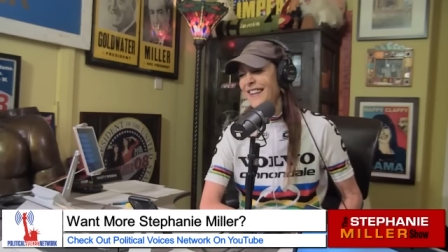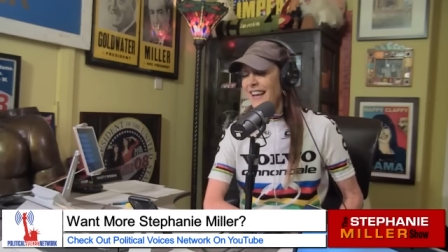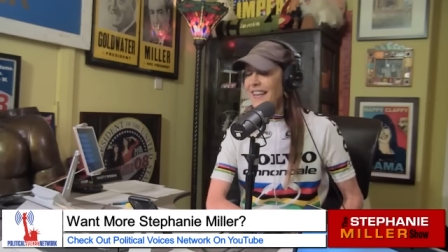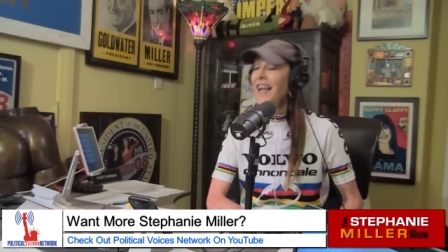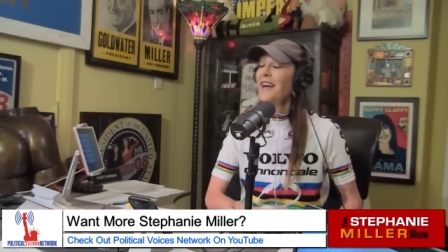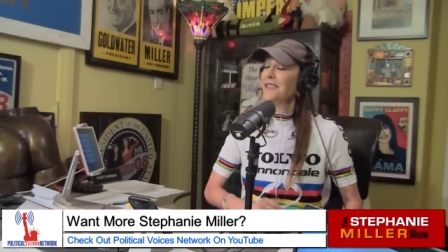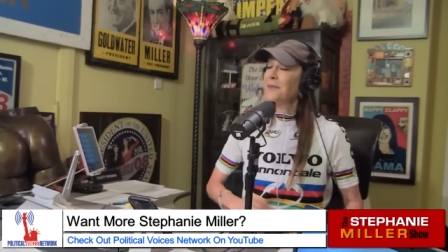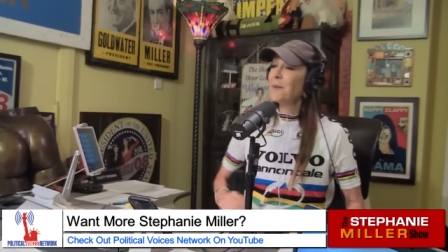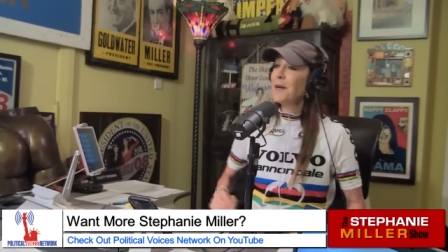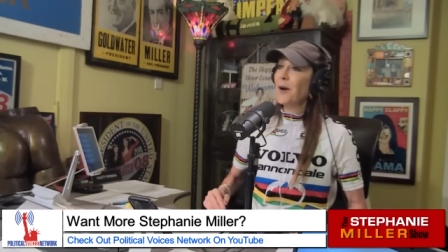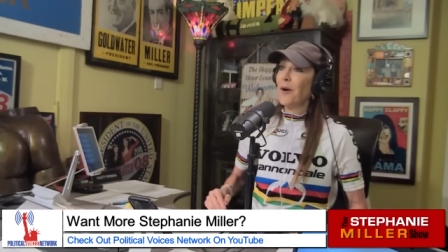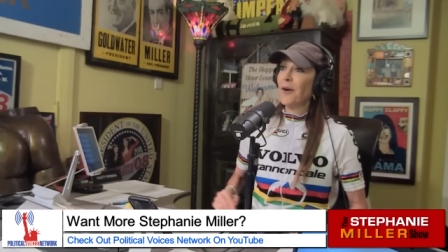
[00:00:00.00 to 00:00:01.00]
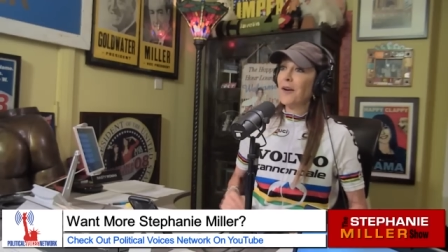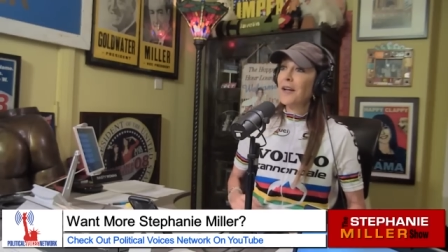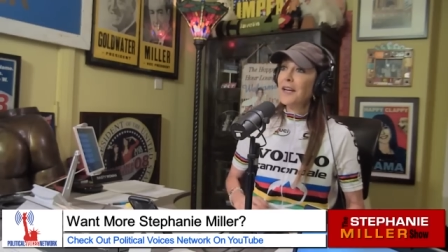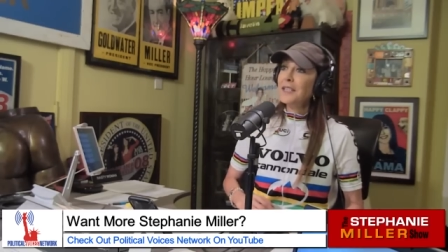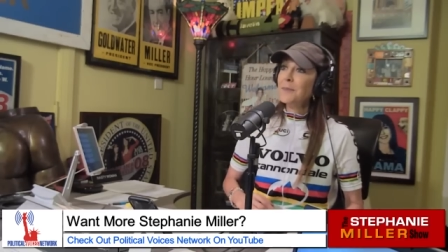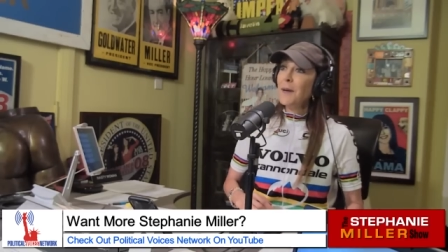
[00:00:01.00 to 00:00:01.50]
Yeah, spin art.
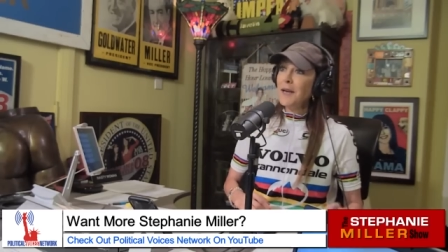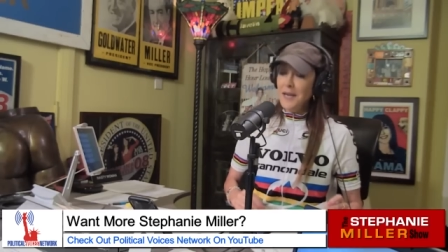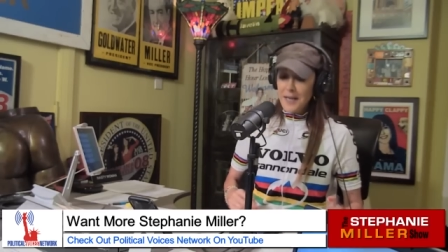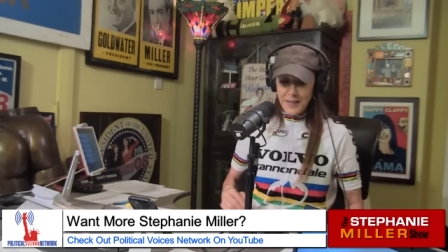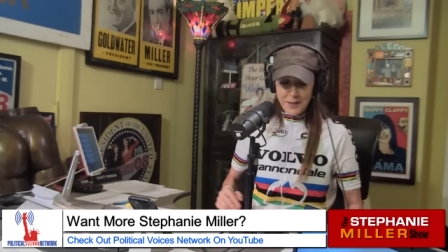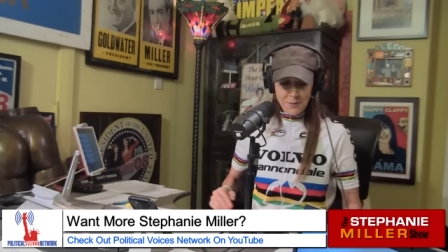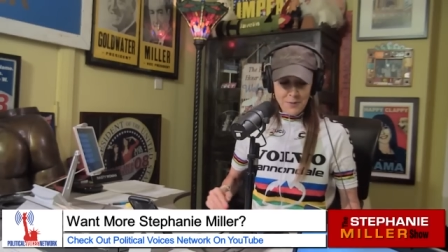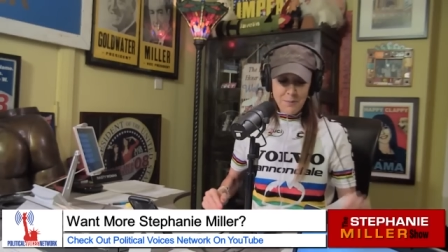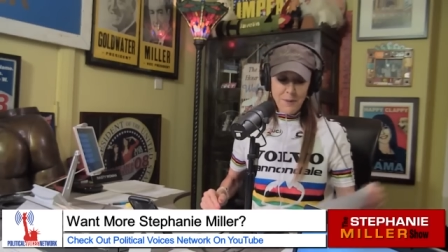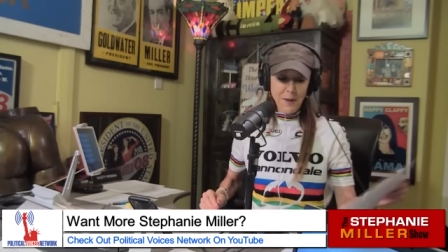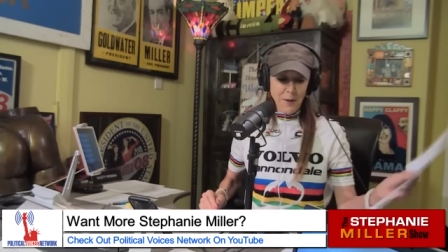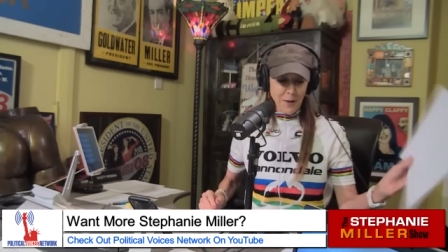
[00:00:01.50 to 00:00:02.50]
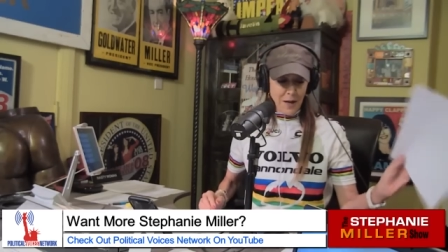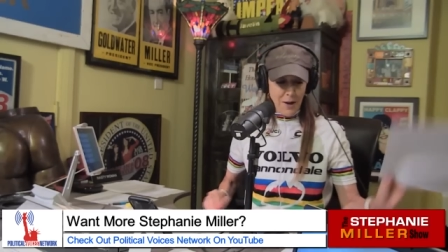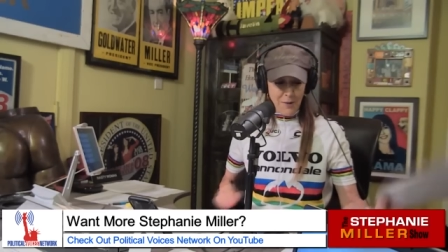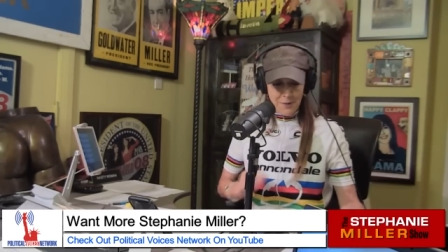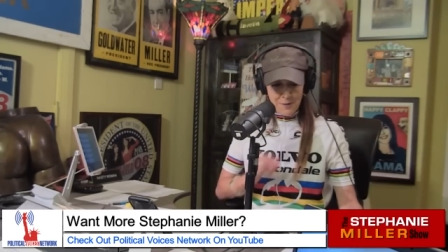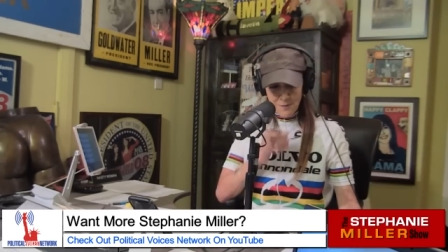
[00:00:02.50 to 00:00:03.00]
Yeah. He's making ketchup spin art now. Yeah.